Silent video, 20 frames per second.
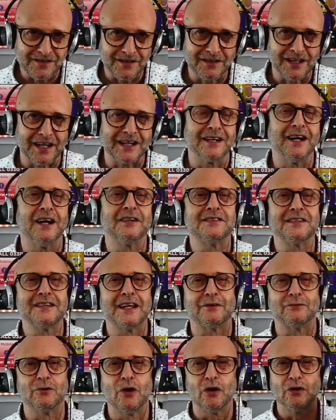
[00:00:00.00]
Okay, I did
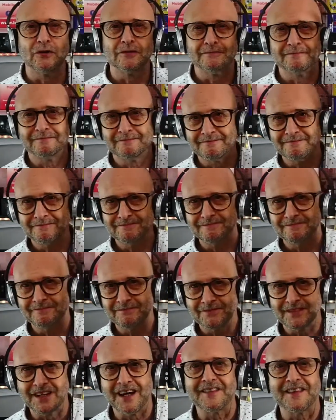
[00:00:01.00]
that wrong,
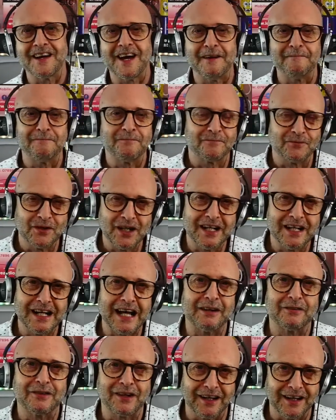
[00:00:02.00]
like that, really
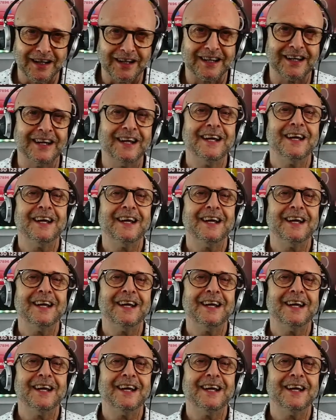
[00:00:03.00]
loud click,